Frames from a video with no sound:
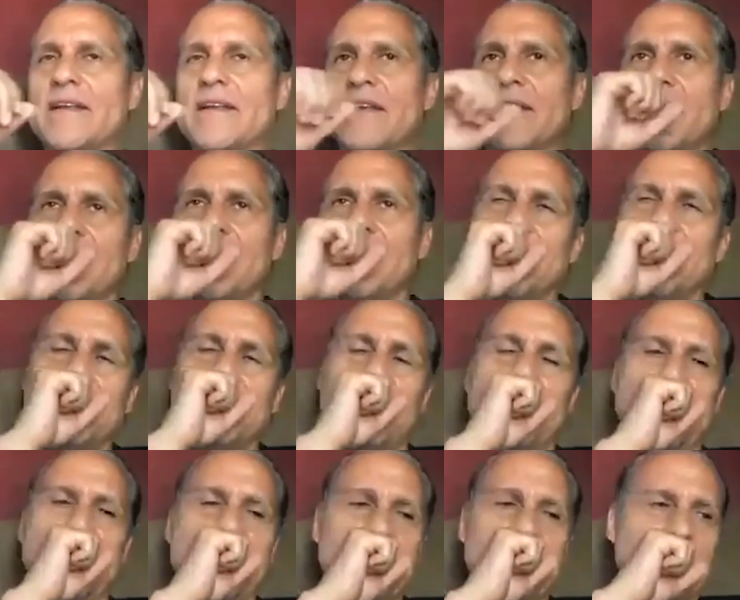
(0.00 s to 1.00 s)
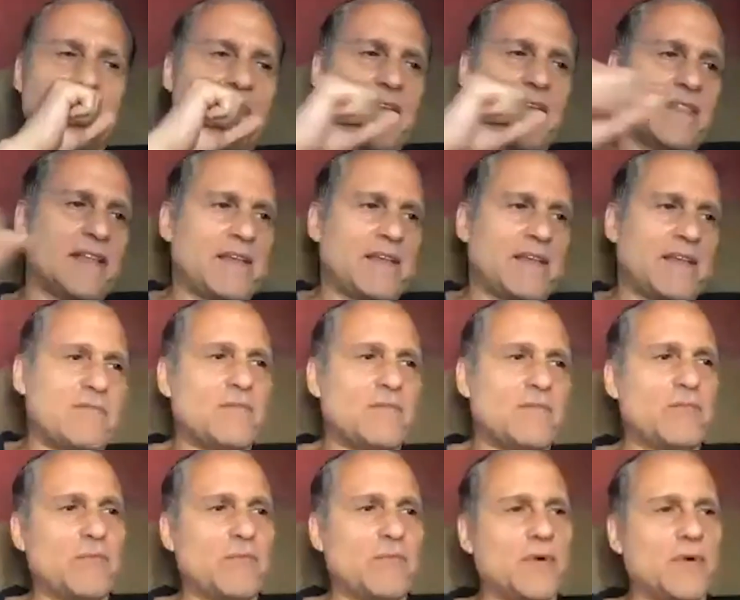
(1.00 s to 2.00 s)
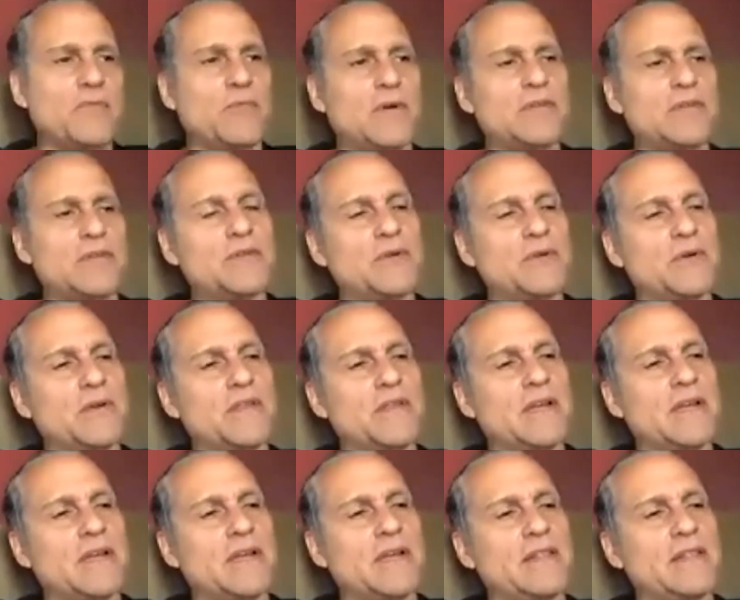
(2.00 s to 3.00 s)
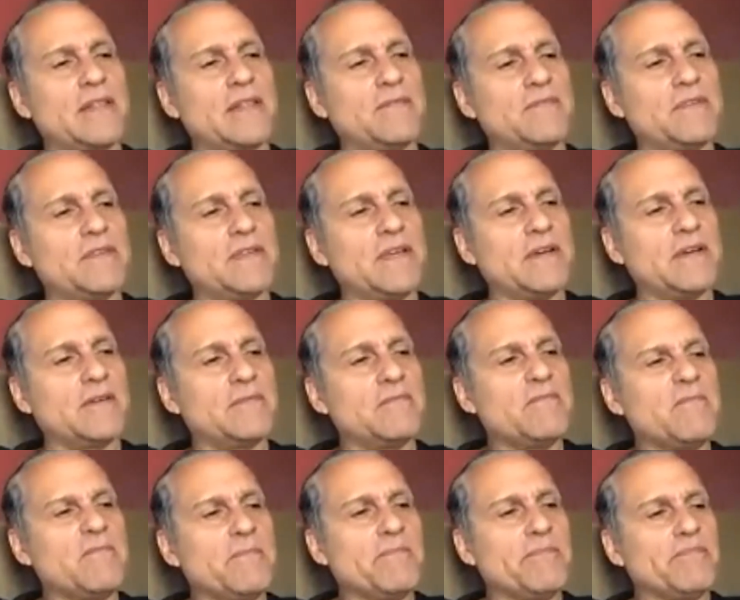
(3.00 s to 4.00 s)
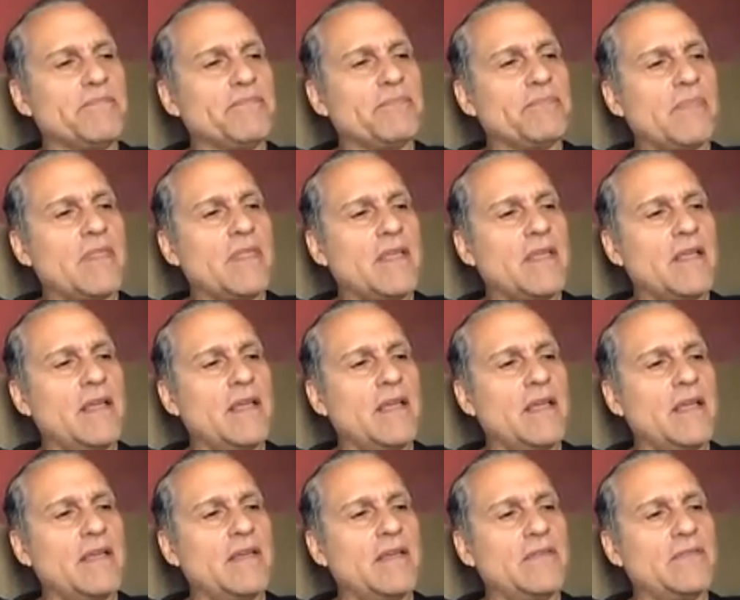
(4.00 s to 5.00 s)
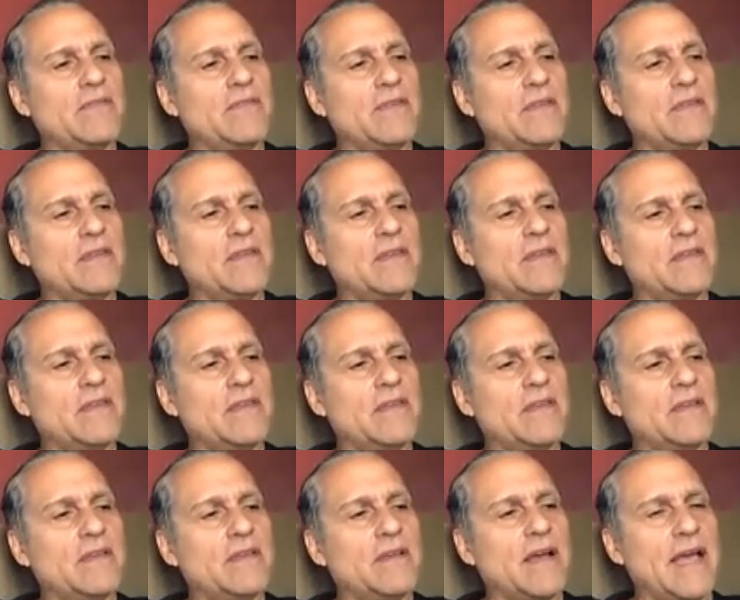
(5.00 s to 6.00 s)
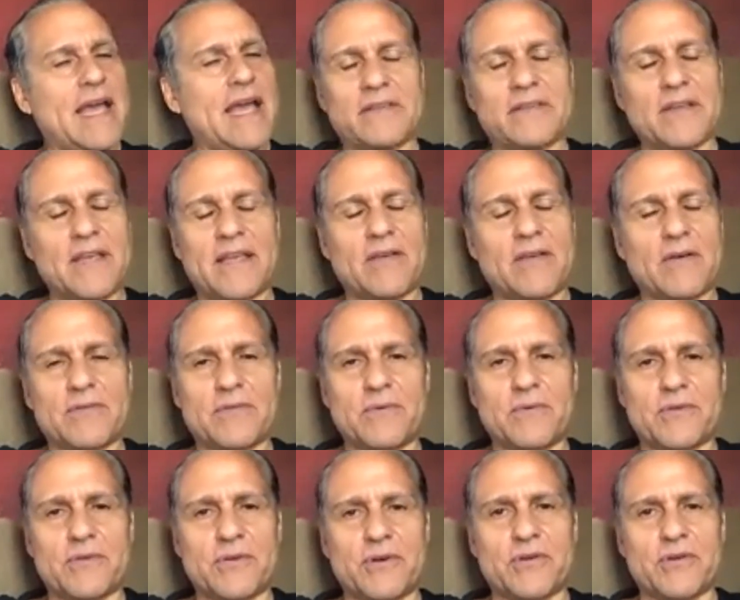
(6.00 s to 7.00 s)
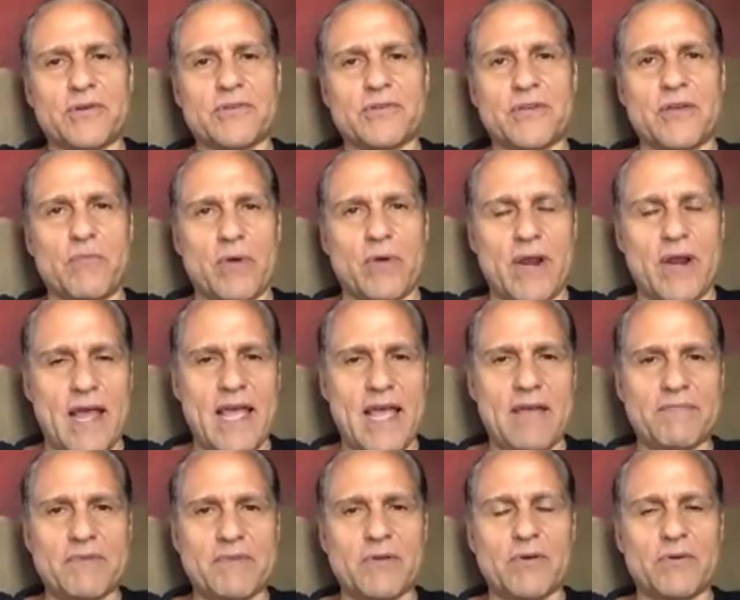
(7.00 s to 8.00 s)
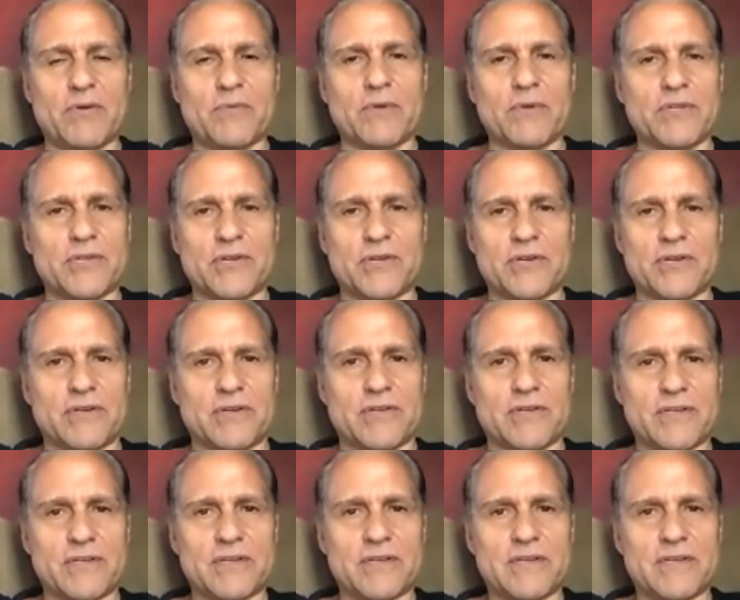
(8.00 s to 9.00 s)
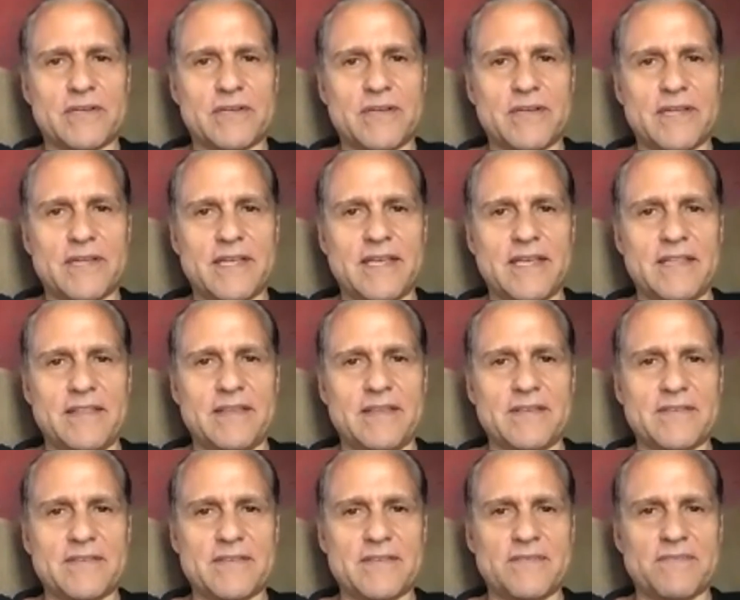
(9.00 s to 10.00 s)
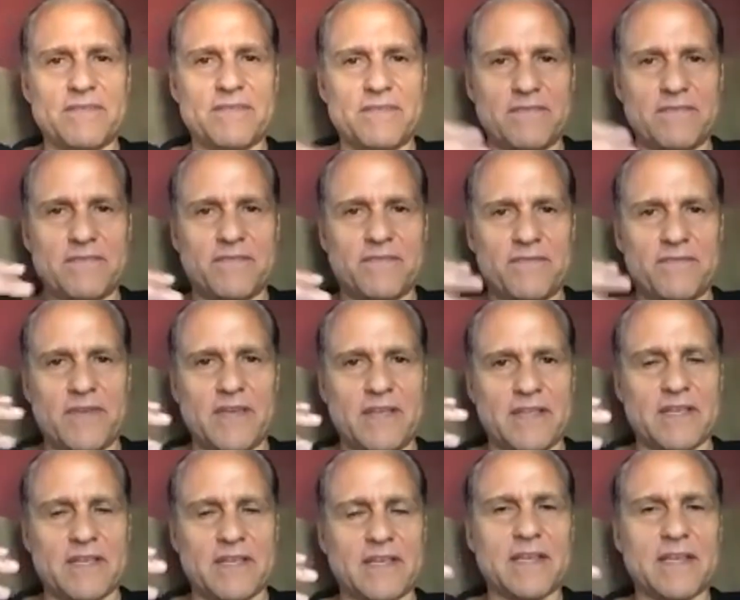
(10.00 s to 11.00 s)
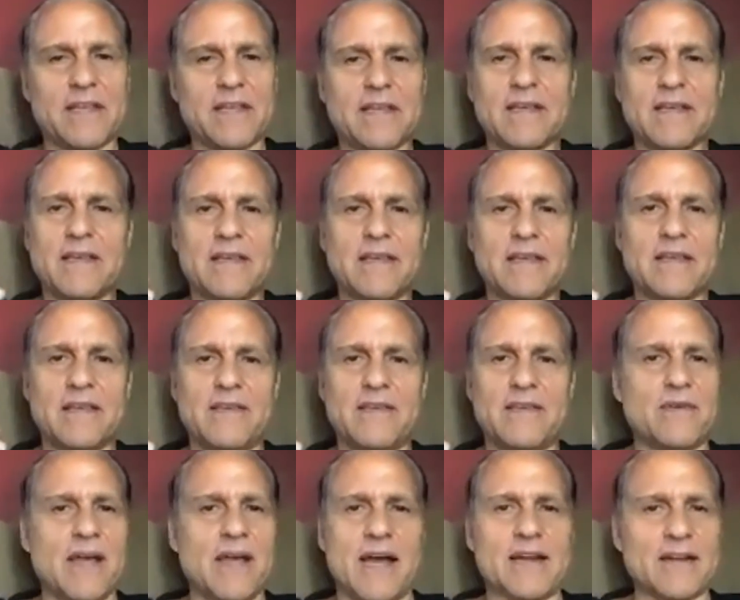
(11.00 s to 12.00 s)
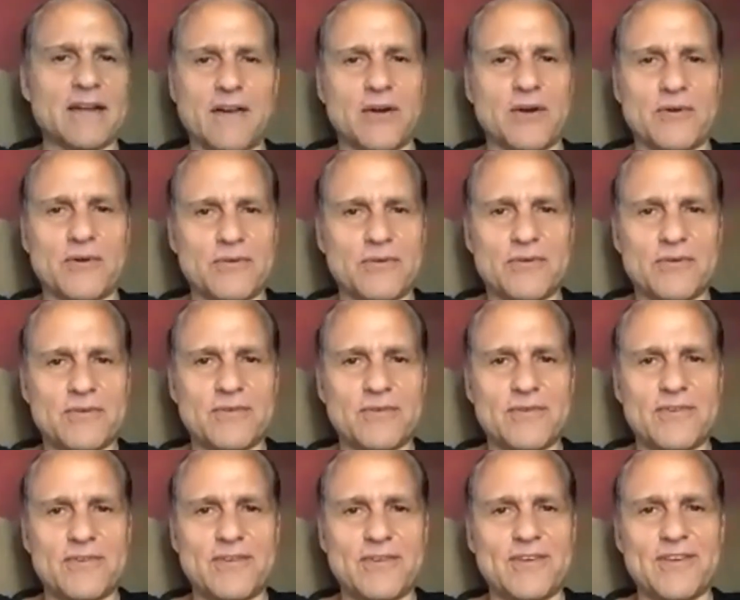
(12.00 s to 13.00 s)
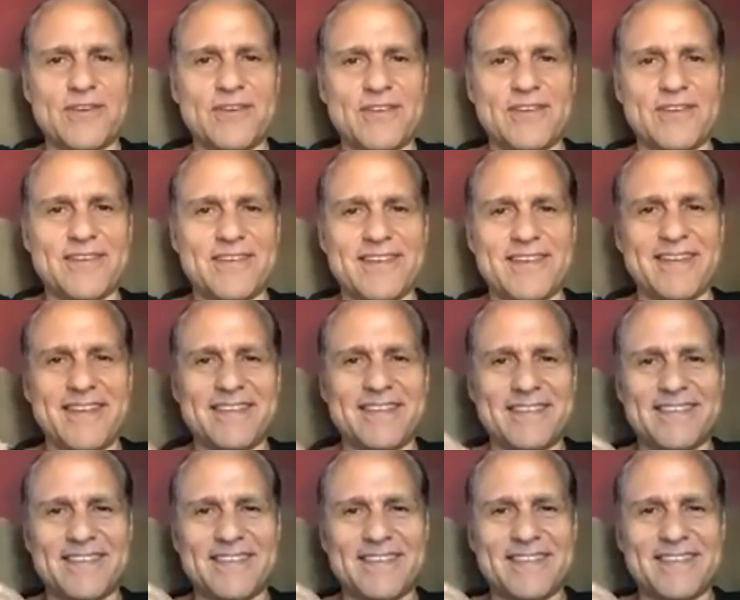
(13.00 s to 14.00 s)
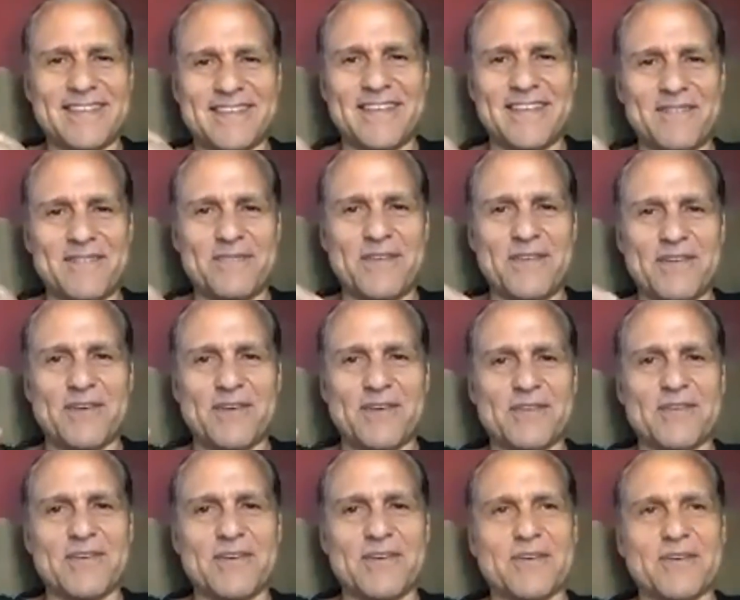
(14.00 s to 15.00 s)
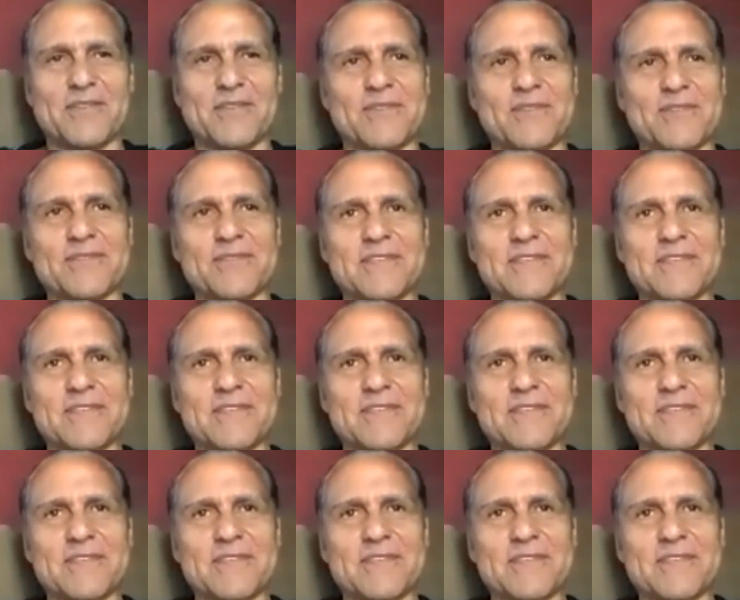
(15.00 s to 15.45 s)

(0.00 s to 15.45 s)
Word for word: and then one one story that i love to tell is i had to go to a church and when i have to go to a church in this feeling you got to go it's it's if you don't go